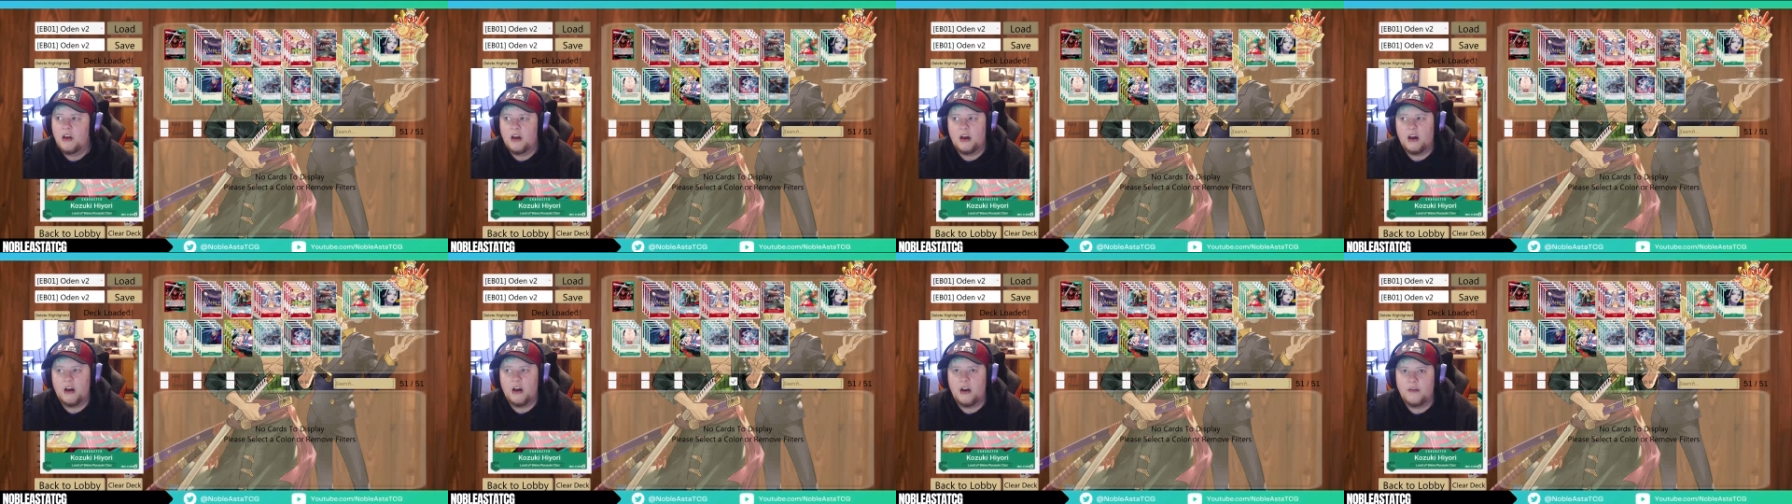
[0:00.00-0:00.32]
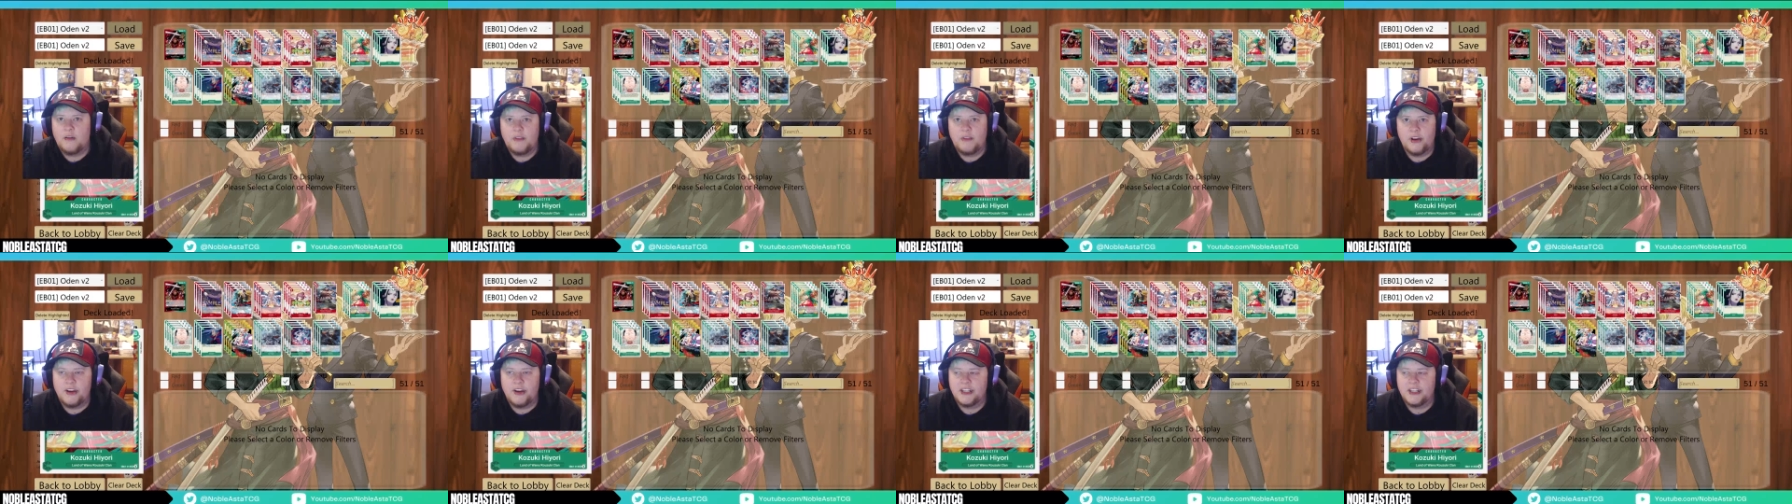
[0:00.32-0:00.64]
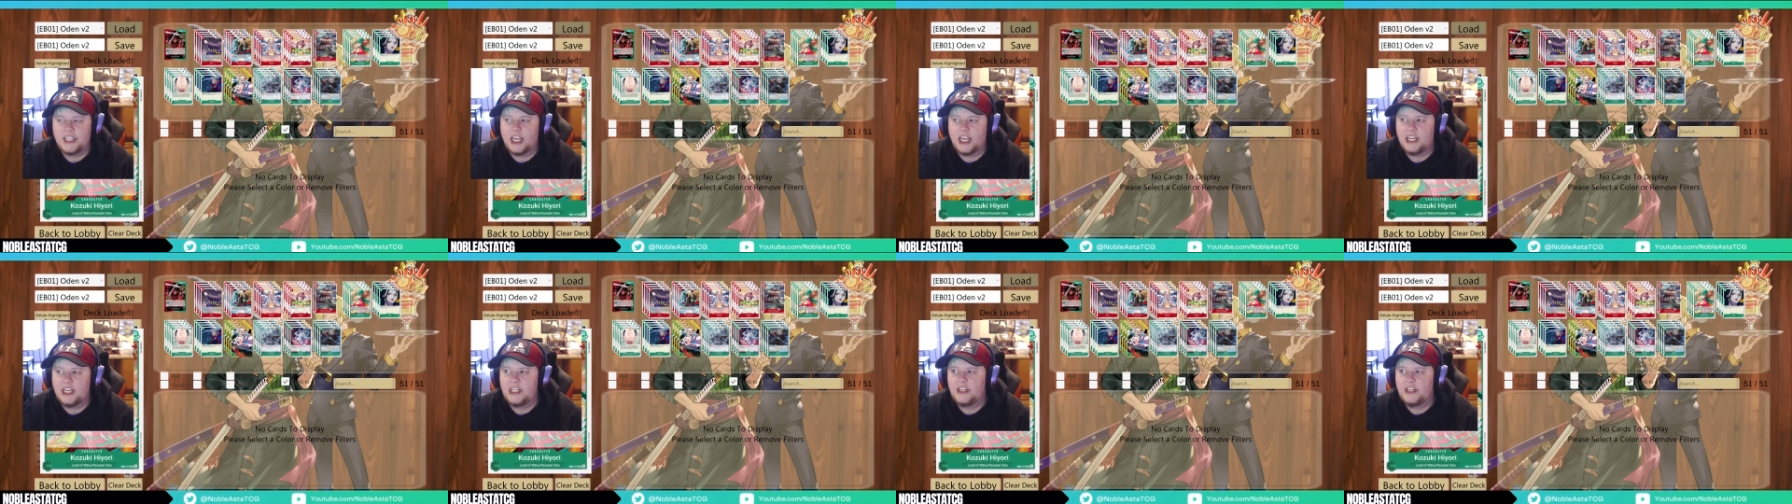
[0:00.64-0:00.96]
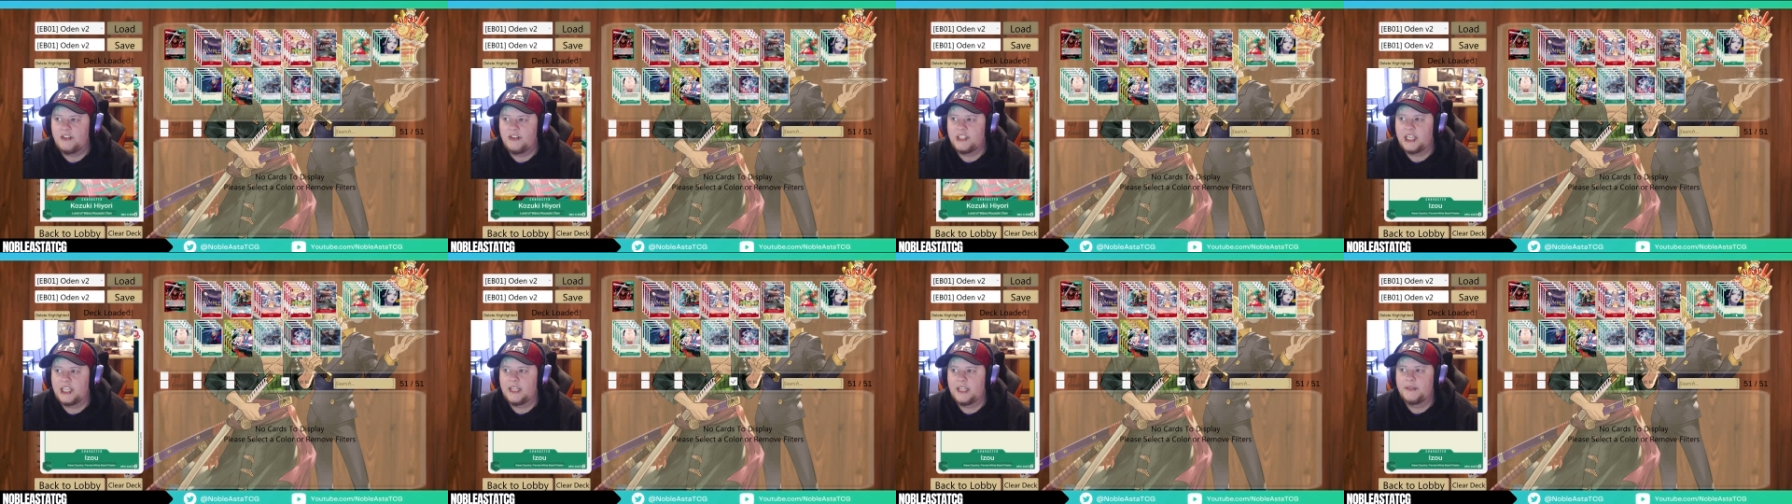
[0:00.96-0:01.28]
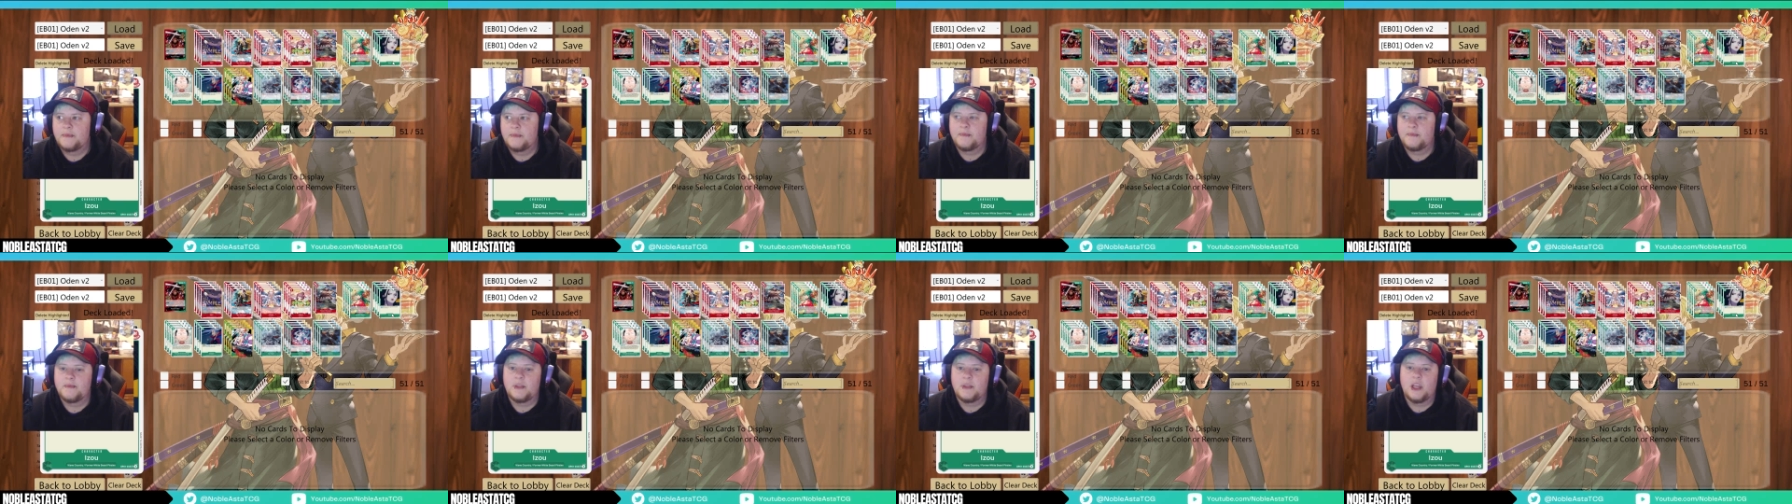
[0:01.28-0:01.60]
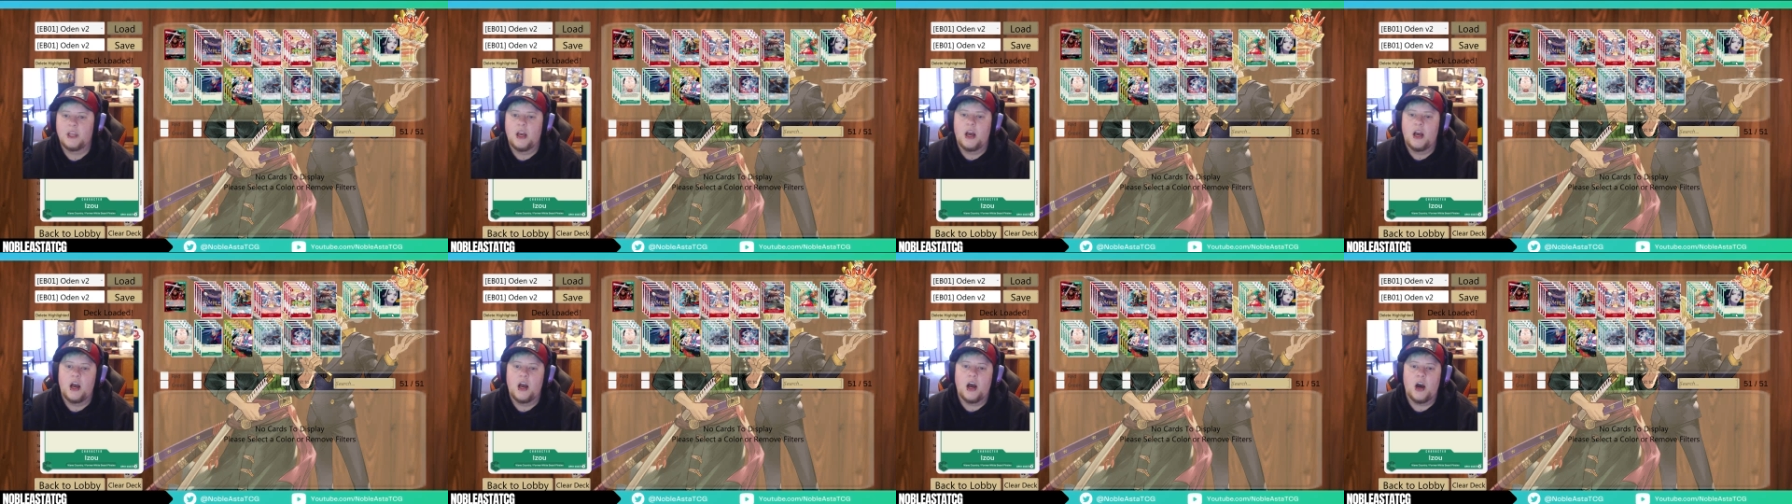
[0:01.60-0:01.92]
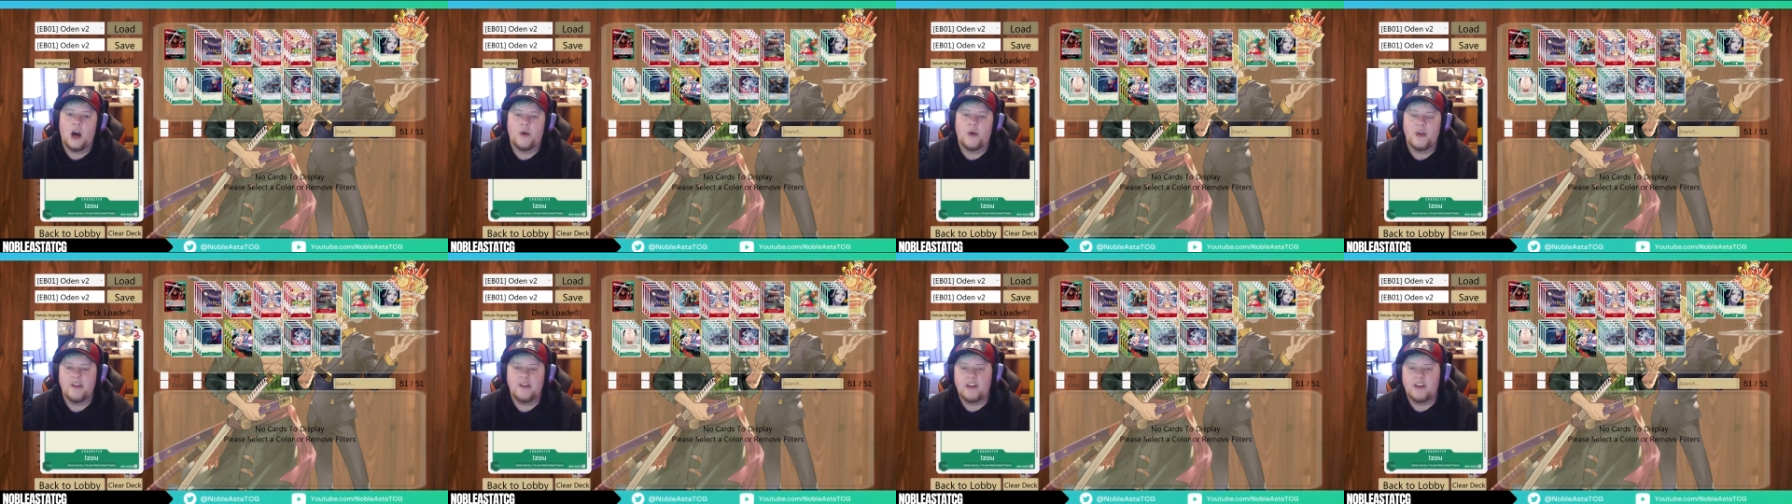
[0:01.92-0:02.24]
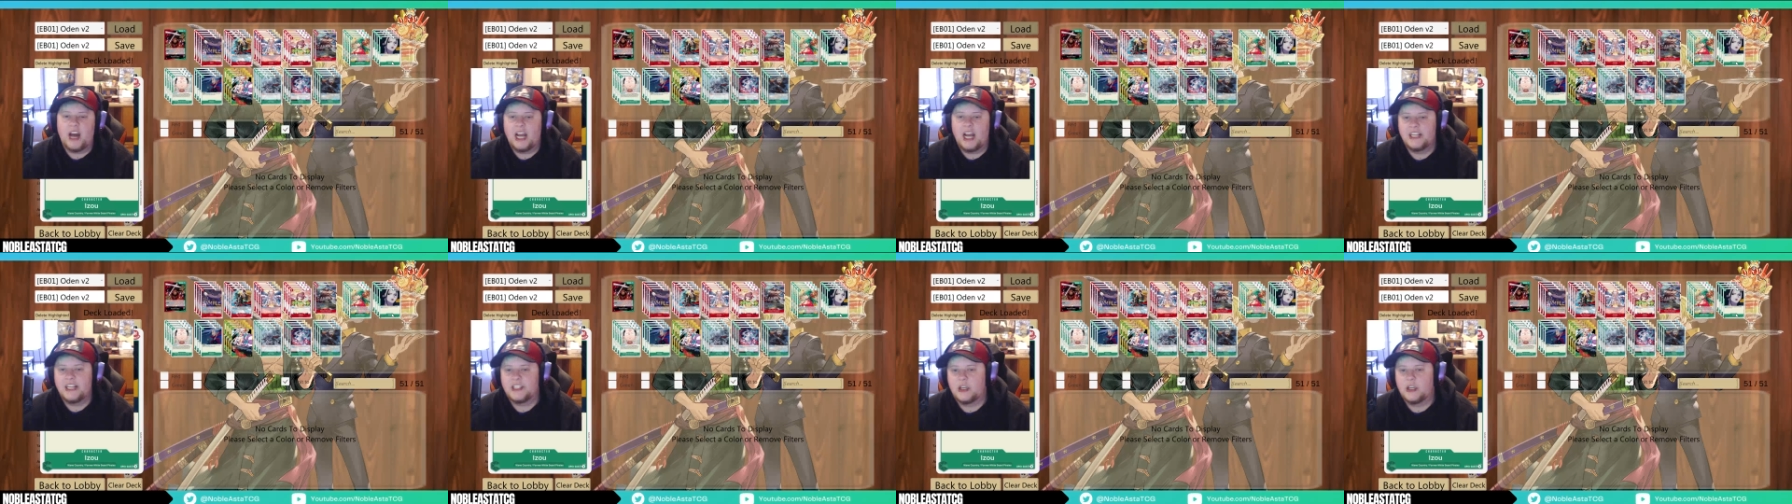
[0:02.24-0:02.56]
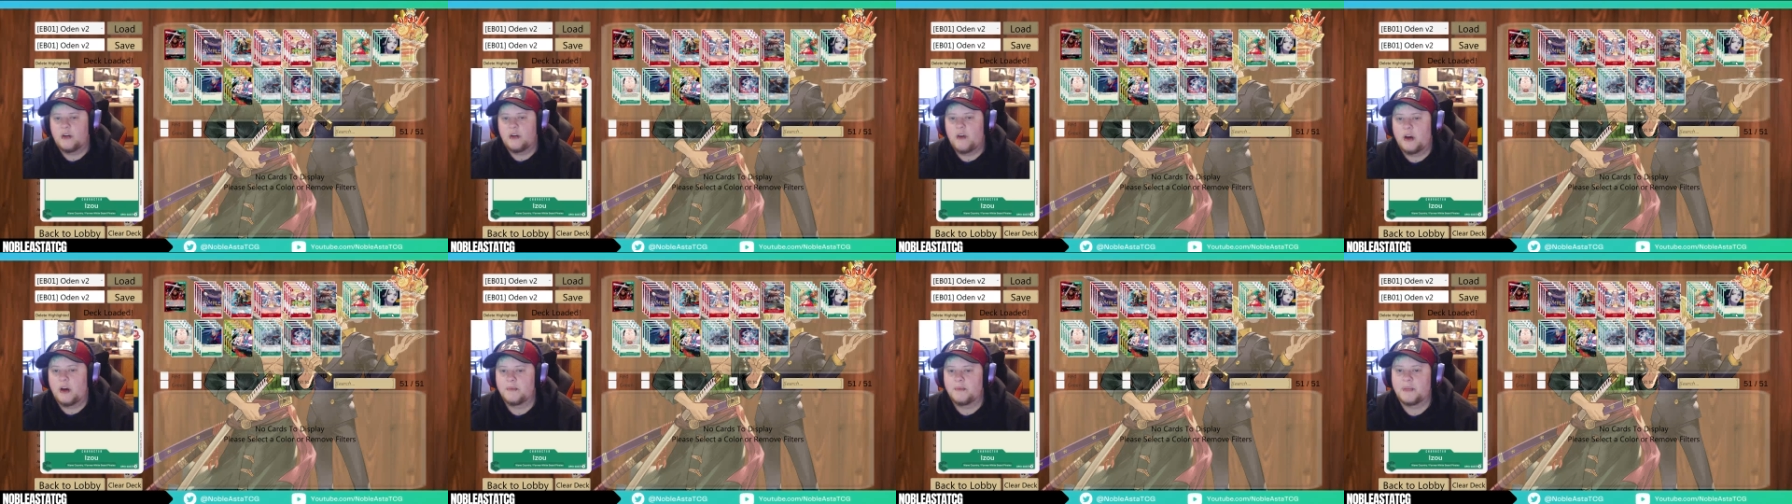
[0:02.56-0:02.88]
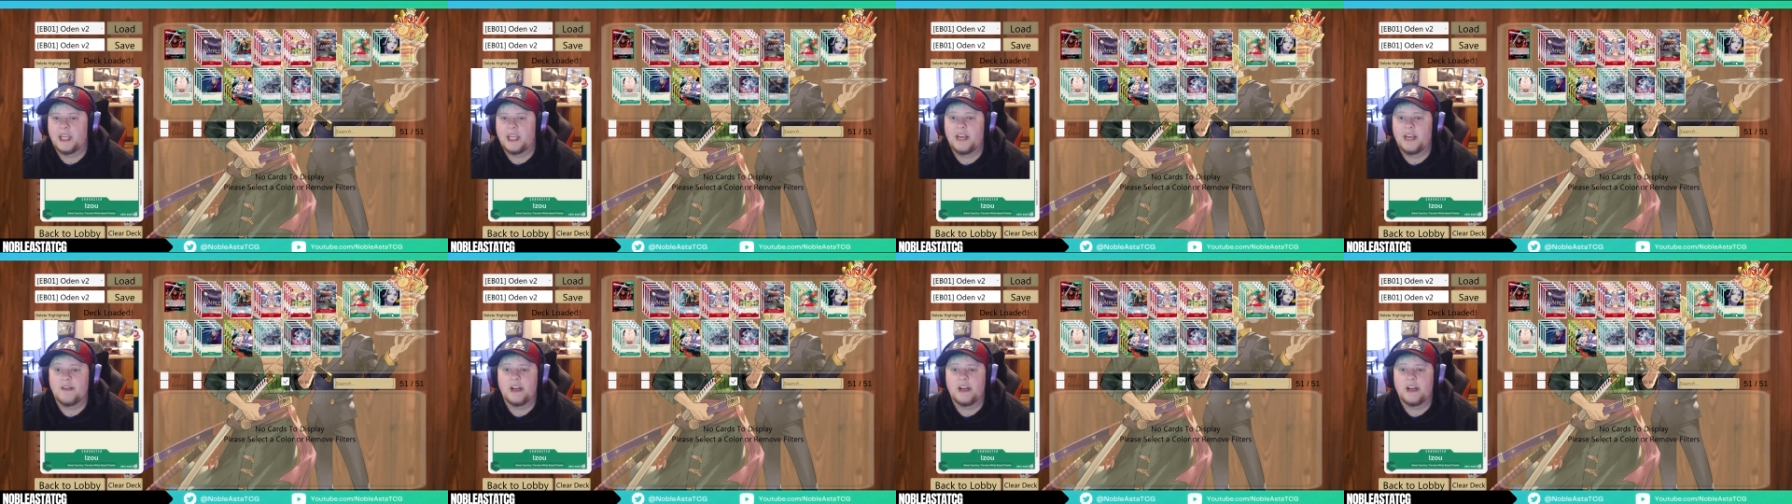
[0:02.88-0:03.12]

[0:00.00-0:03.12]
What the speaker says: Very excited to use it. We have Izo on play,